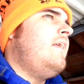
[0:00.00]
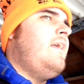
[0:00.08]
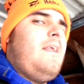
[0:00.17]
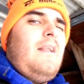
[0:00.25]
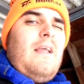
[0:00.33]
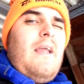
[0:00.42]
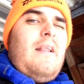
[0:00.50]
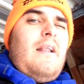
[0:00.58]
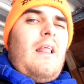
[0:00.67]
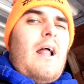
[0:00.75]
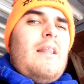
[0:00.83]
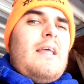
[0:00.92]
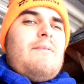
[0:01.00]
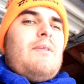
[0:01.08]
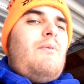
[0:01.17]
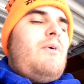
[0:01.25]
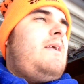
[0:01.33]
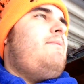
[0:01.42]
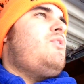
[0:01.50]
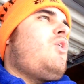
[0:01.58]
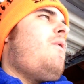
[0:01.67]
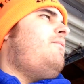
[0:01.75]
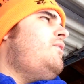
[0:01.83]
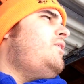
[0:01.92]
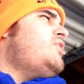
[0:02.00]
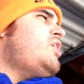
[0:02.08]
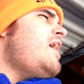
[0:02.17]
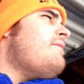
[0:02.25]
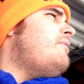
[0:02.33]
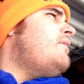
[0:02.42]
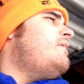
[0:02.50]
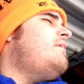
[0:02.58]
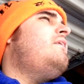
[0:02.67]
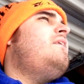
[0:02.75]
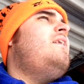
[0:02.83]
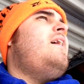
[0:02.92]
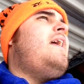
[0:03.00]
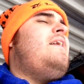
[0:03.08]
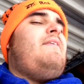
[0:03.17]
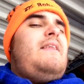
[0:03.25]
And and a lot of times he wouldn't even show up and do the job, and if he